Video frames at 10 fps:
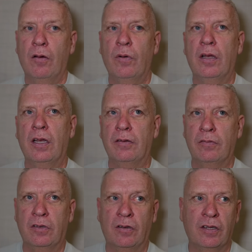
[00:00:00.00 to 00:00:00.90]
Well,
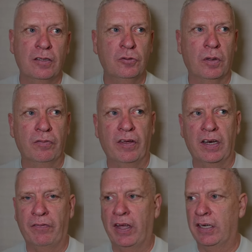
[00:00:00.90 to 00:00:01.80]
the things were
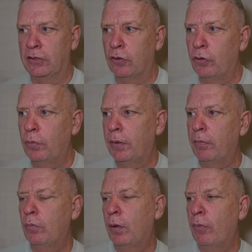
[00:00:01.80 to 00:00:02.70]
very, very slow
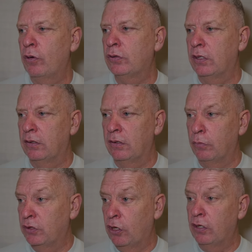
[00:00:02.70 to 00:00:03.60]
with Boxer. And there
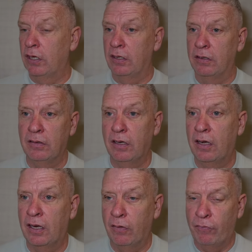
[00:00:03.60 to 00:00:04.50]
was nothing in
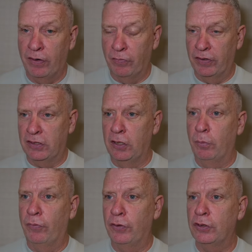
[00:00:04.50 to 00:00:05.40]
for the
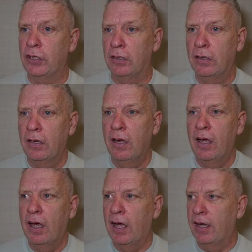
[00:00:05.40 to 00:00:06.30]
foreseeable future.
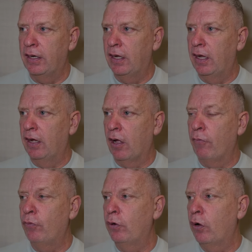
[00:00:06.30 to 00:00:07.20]
And I got a
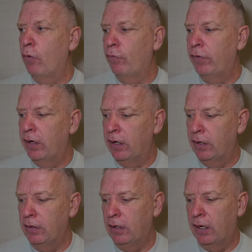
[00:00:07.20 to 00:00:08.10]
phone call
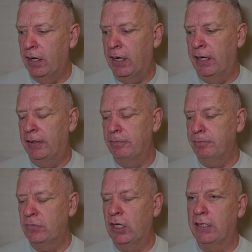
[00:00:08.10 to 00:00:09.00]
for
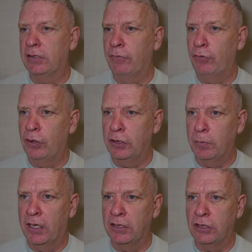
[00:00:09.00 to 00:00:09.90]
Tyson Fury's
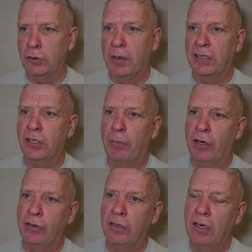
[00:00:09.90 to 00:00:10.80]
manager, Spencer
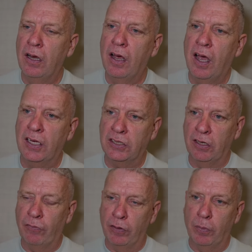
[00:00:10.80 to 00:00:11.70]
Brown, asking
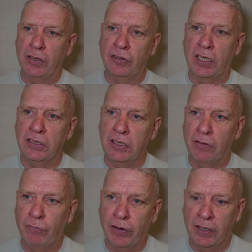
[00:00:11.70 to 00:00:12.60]
if I'd be interested
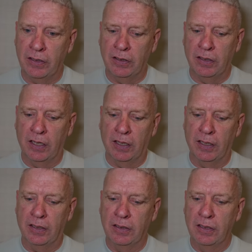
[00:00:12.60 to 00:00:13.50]
in fighting